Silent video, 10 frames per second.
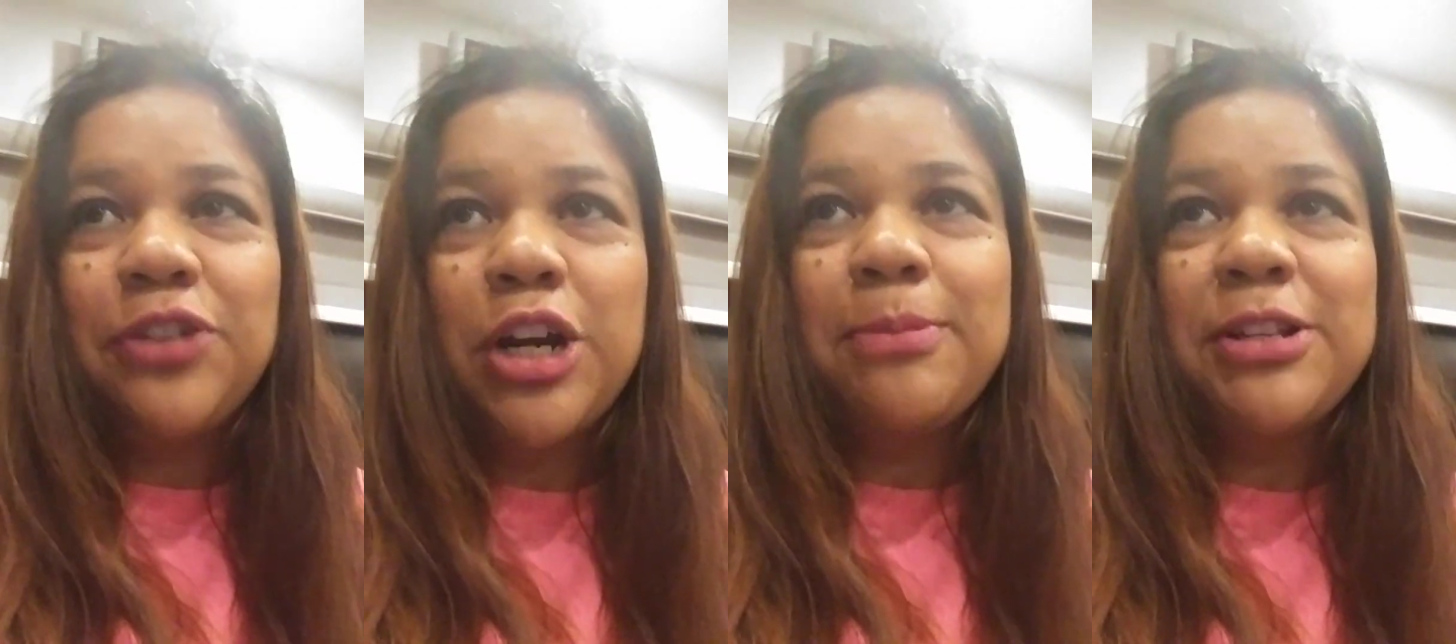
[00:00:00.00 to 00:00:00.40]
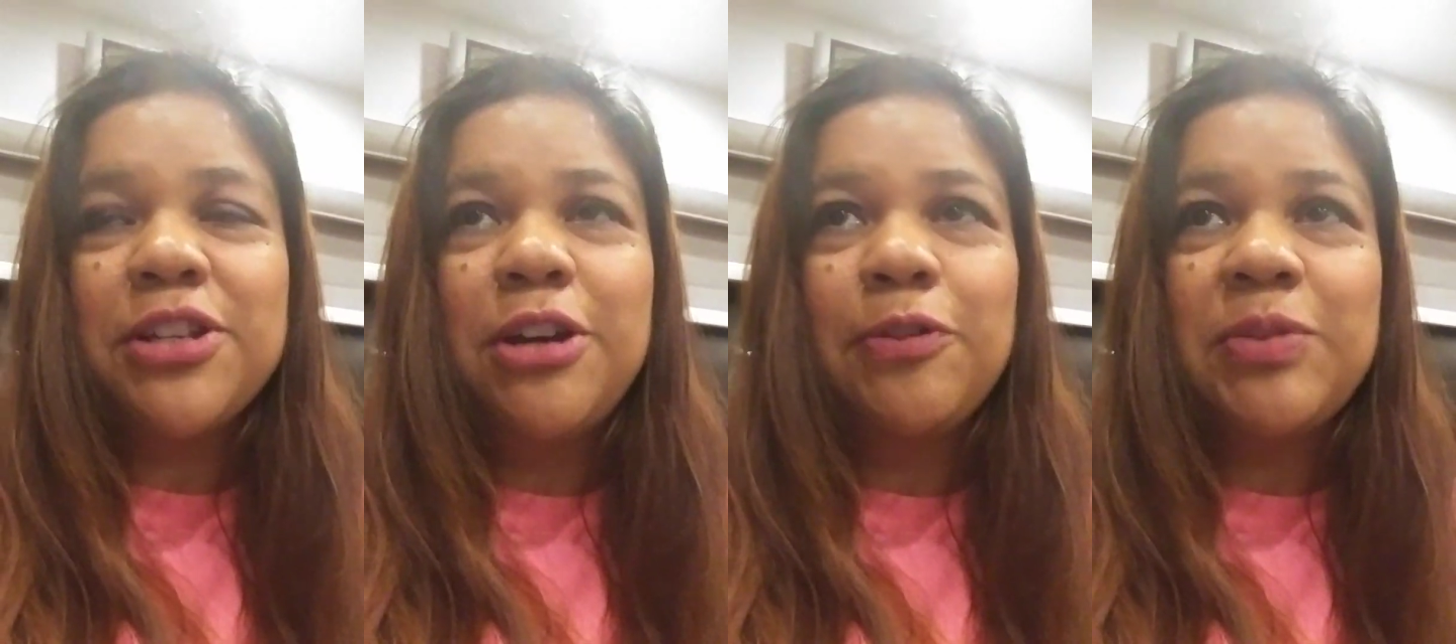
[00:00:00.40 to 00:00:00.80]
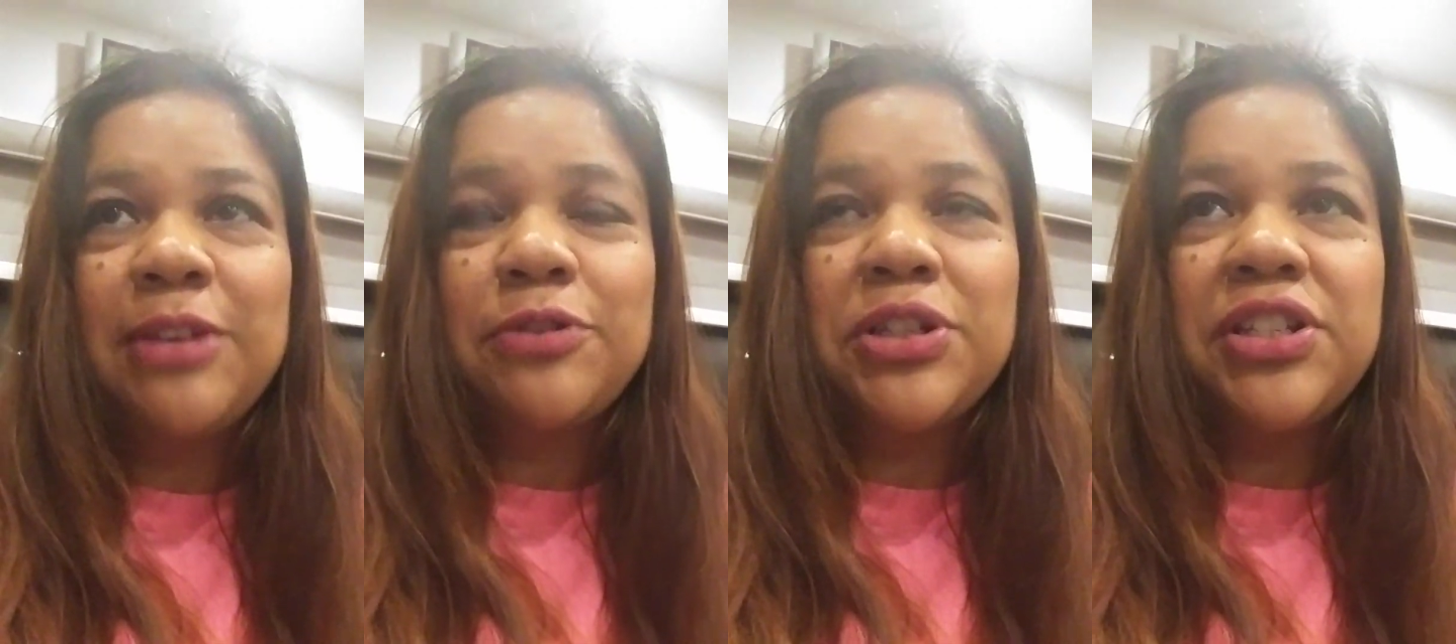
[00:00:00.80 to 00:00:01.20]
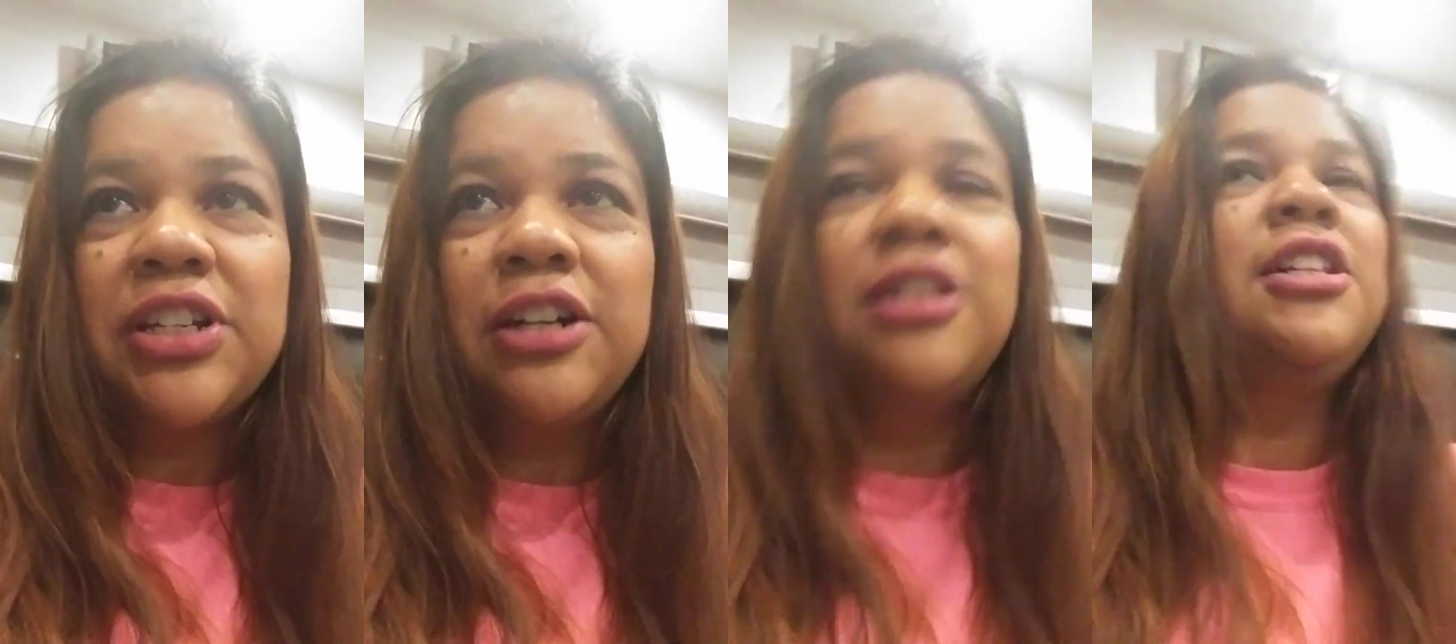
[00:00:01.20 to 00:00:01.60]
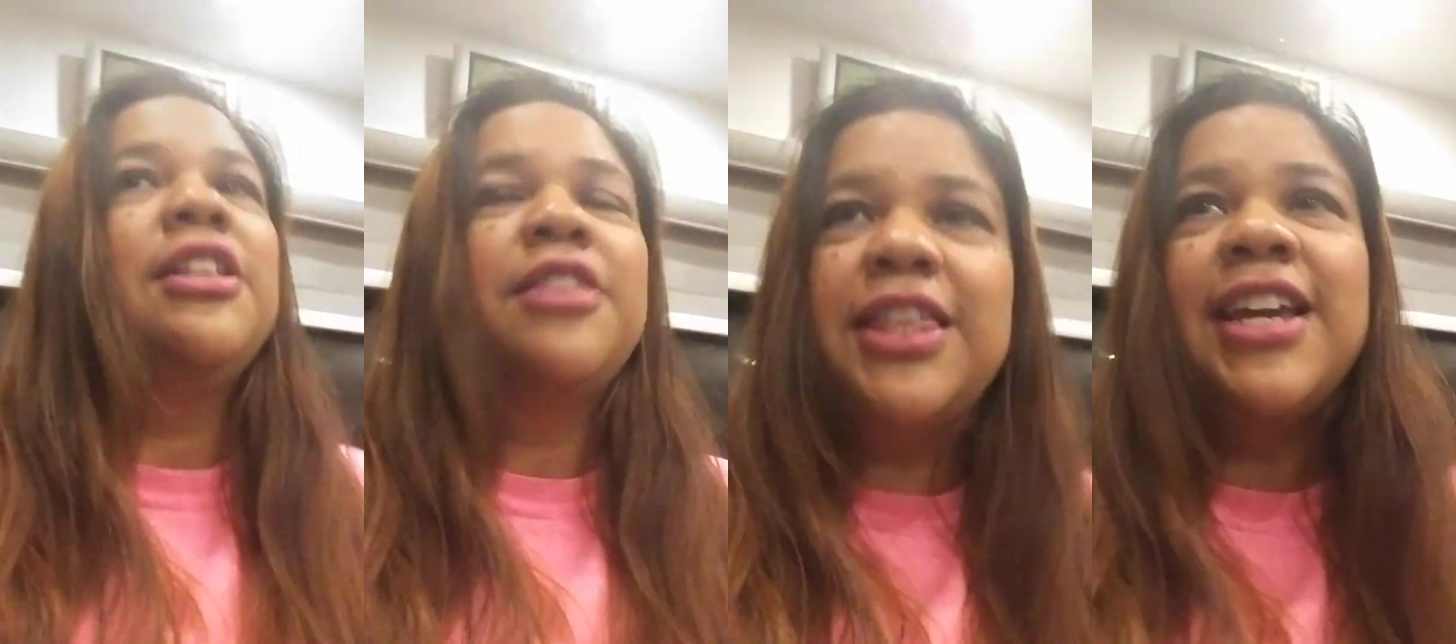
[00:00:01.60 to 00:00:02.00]
20 minutes away from San Francisco,
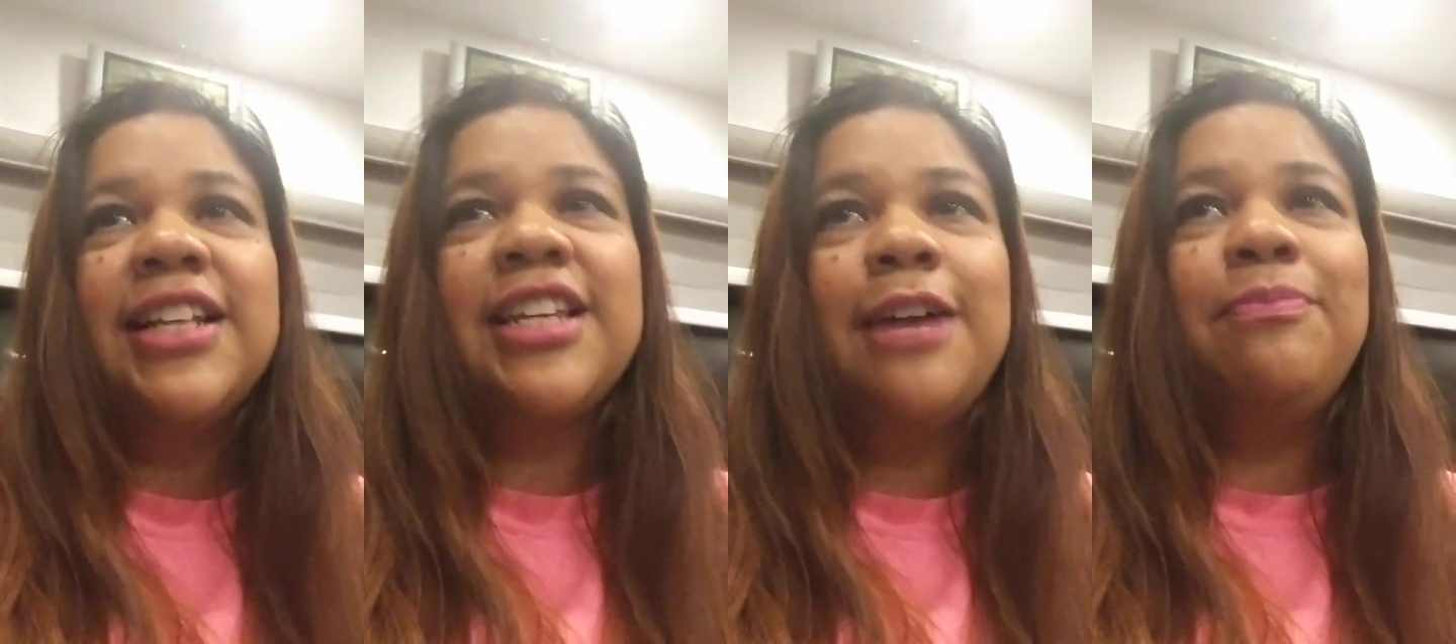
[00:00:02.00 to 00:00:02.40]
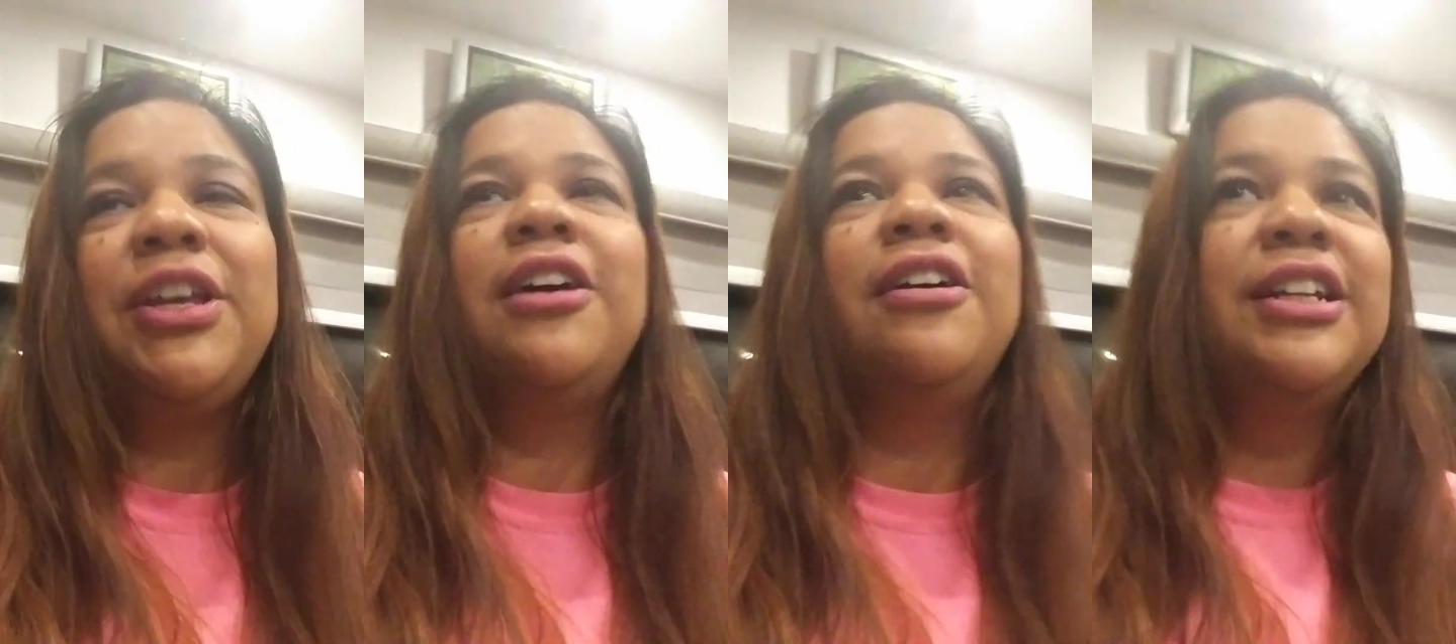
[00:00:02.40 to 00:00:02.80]
the thing had timed out.